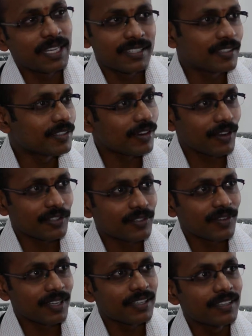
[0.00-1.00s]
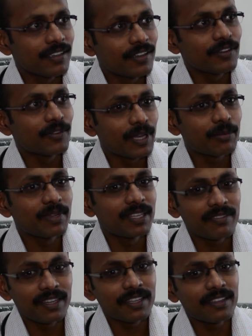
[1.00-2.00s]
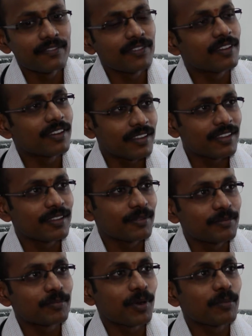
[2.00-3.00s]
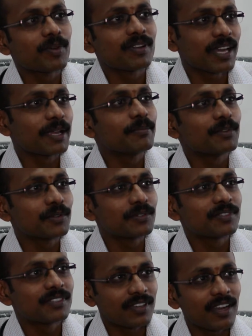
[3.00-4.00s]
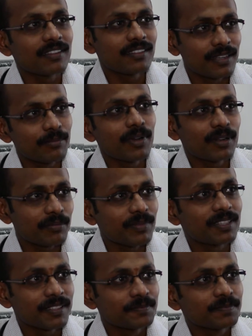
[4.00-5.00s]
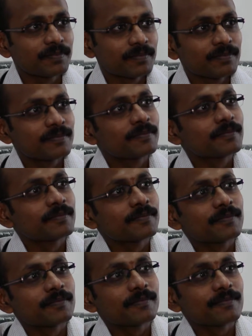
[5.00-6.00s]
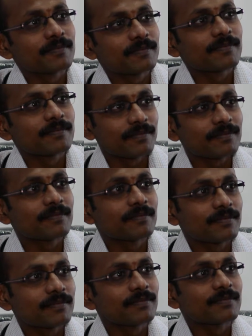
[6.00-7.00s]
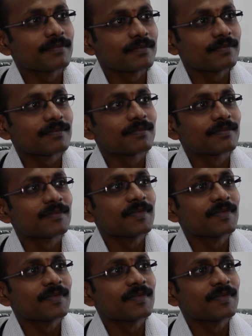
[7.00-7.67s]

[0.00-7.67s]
Patients are also ready. We have been waiting for a proper time to start the department. I understand this building was open 2 weeks ago.